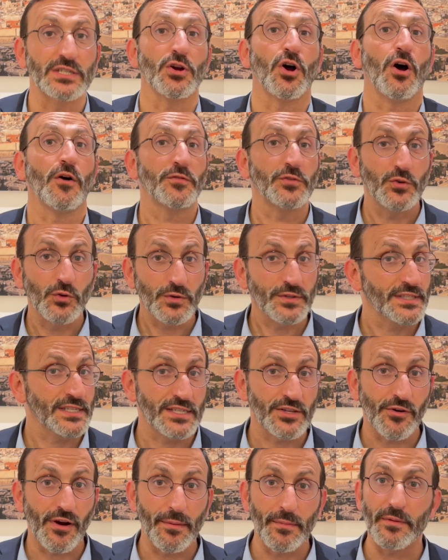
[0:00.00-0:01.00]
After all, says
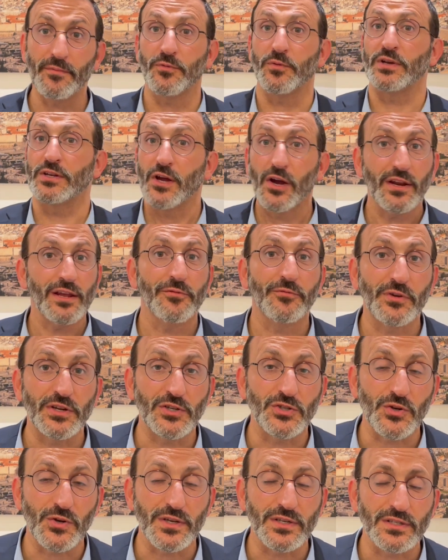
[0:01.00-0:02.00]
the Rambam, if we don't have free
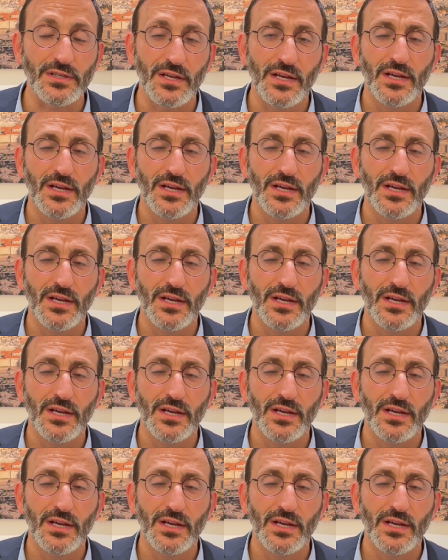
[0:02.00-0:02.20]
choice,